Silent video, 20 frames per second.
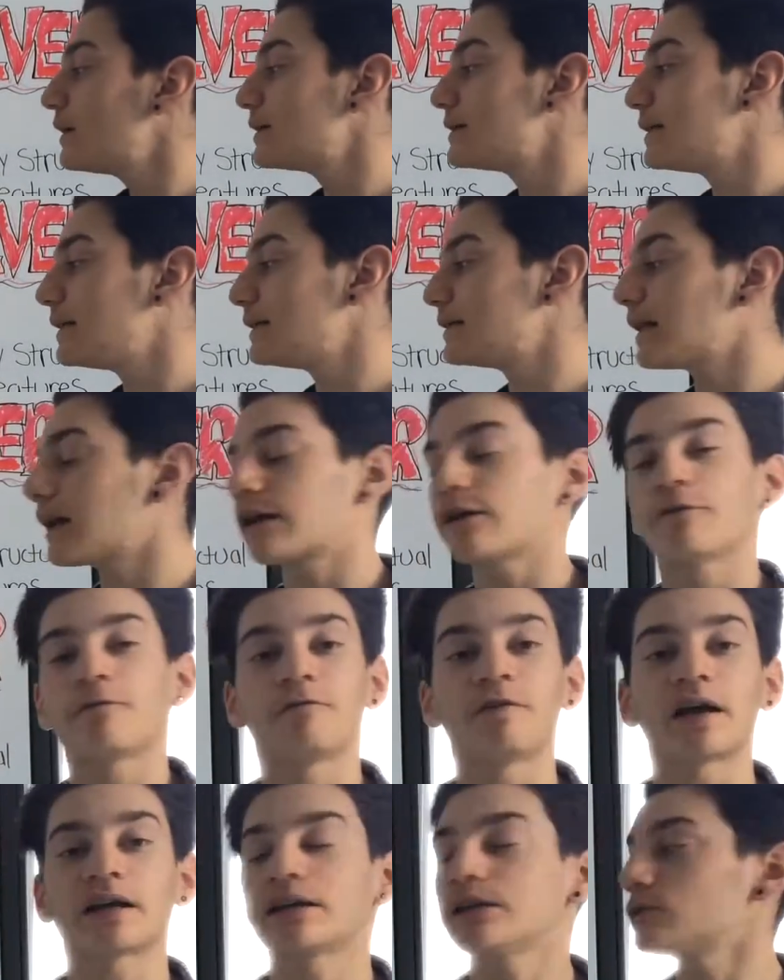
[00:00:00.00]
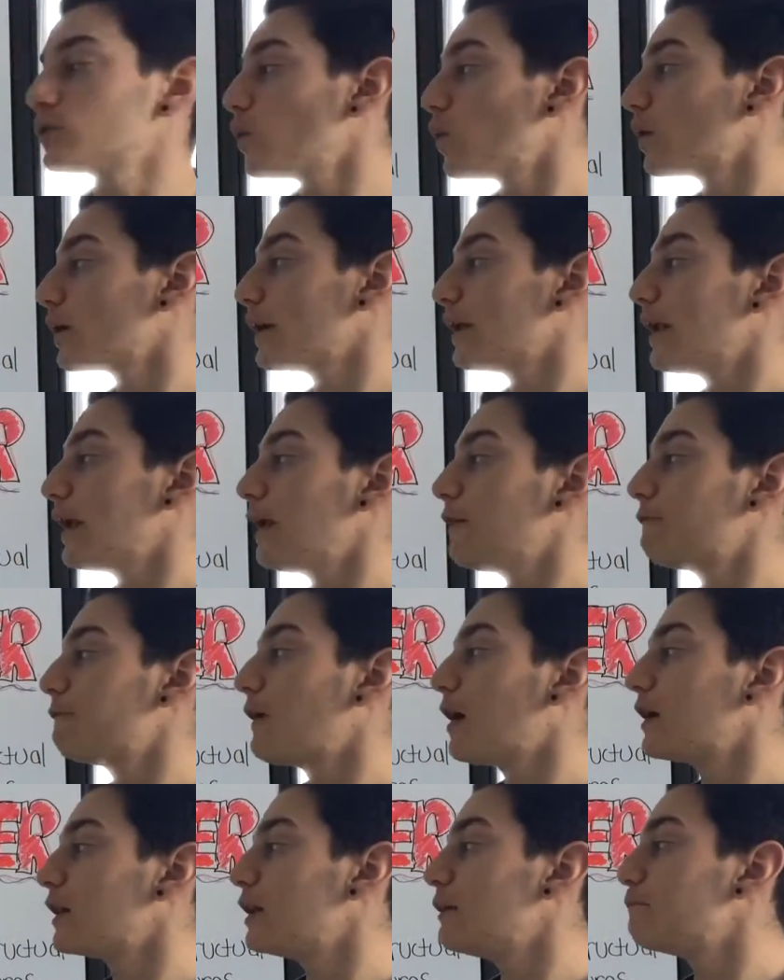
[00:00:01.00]
disease that can affect this organ, and
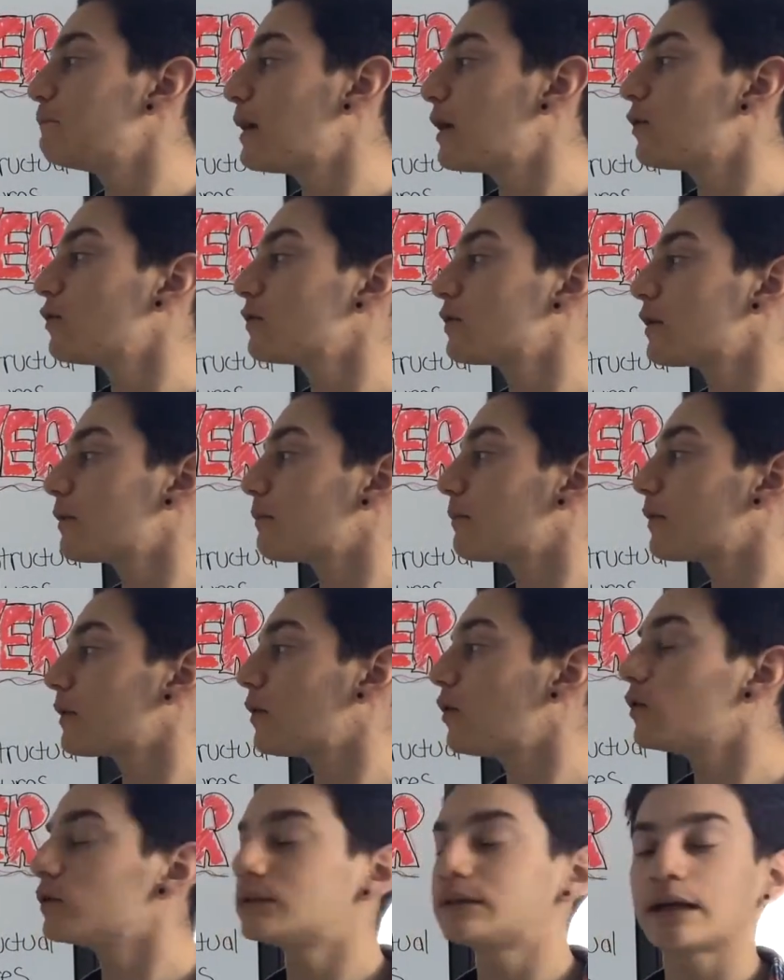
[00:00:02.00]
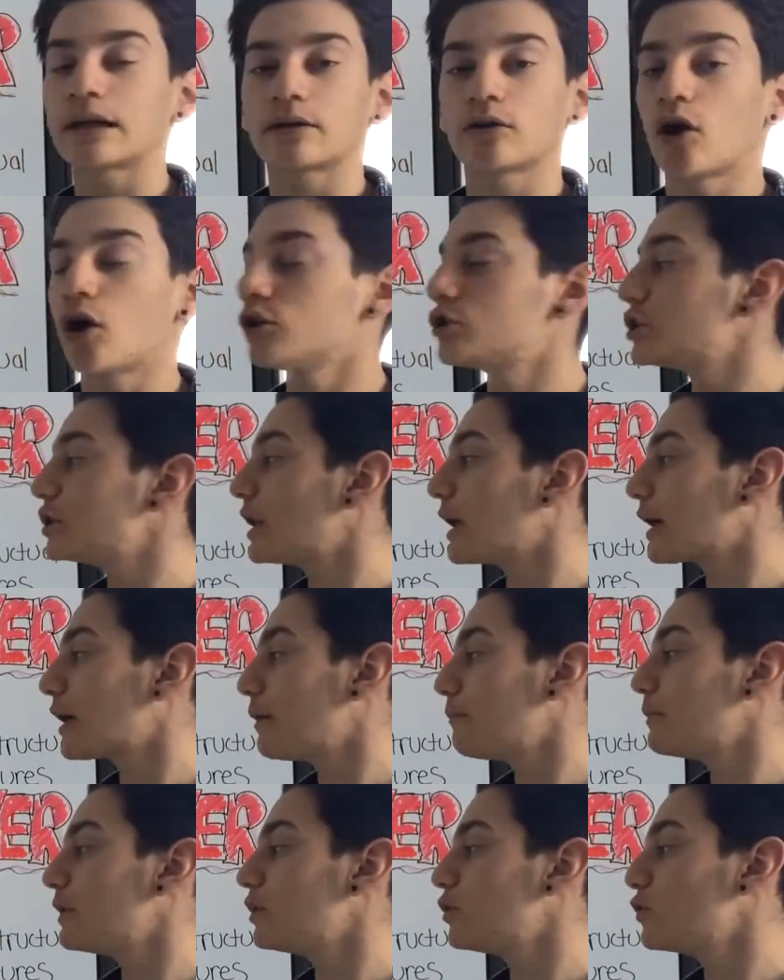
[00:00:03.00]
finally medical technology that
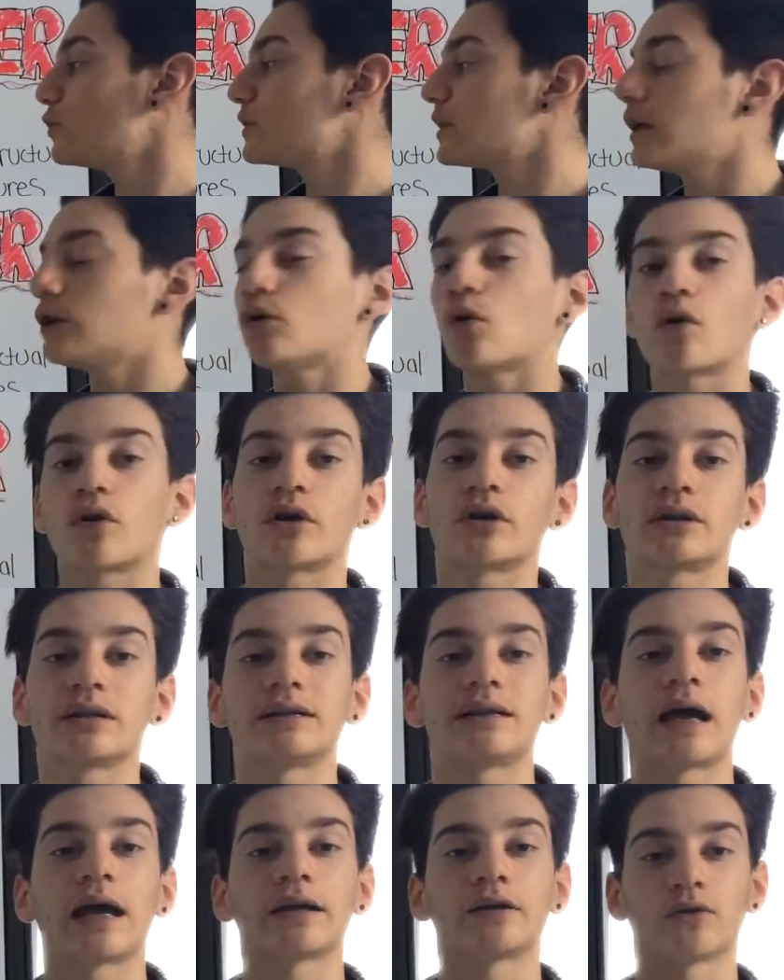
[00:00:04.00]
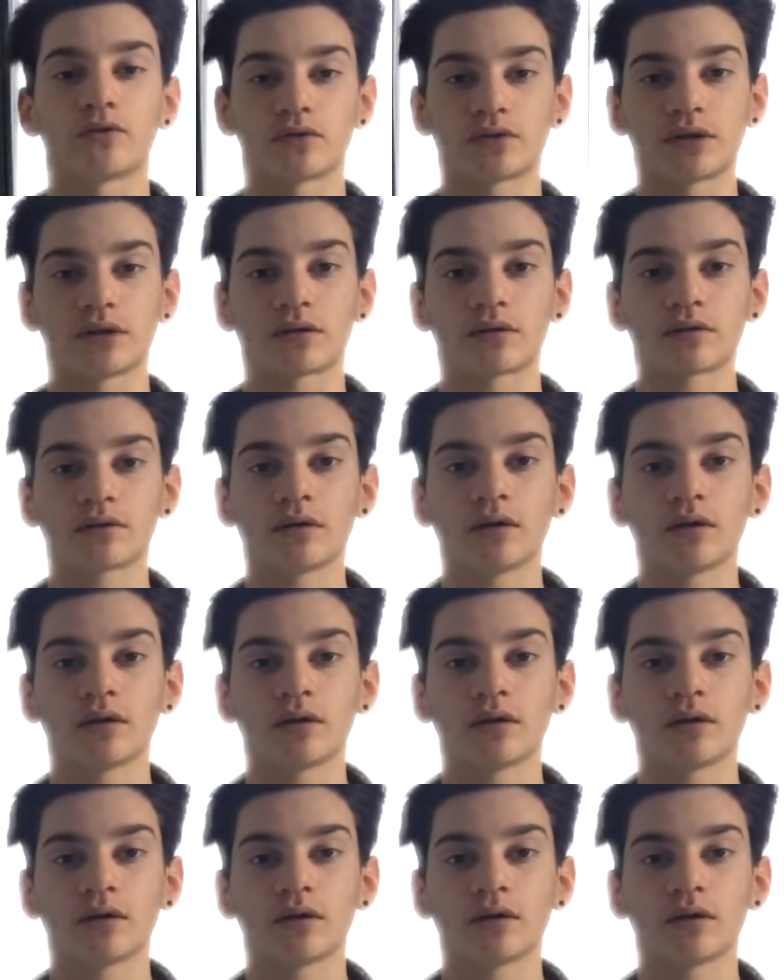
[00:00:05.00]
can be used in order to diagnose it,